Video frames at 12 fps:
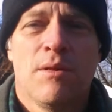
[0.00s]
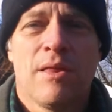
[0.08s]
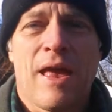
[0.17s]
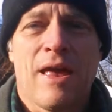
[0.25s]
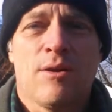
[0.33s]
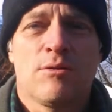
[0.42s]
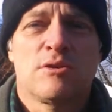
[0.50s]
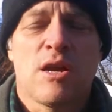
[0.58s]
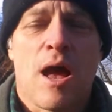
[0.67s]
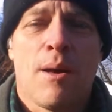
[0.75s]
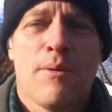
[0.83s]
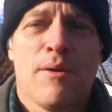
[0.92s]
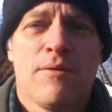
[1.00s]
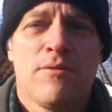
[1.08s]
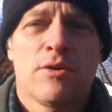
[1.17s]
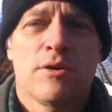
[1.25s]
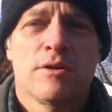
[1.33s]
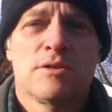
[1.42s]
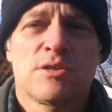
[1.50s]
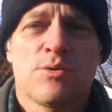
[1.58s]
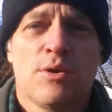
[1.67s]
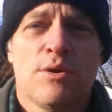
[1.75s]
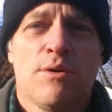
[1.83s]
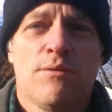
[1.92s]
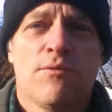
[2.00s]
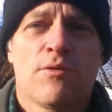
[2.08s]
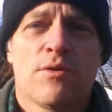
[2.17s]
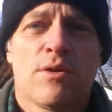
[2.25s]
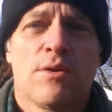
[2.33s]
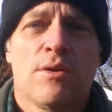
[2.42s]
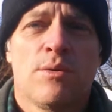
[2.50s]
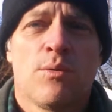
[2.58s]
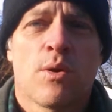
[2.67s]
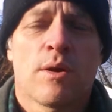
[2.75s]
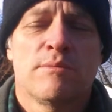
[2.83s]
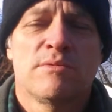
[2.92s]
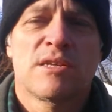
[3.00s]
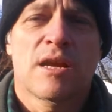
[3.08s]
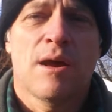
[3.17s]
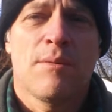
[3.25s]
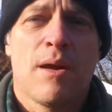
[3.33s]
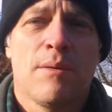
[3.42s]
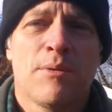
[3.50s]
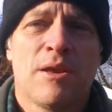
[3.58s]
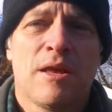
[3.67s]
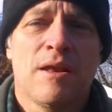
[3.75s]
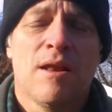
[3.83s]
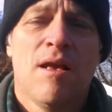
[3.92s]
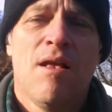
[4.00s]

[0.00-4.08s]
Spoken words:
lay it on top of your soil for the worms to come up and eat.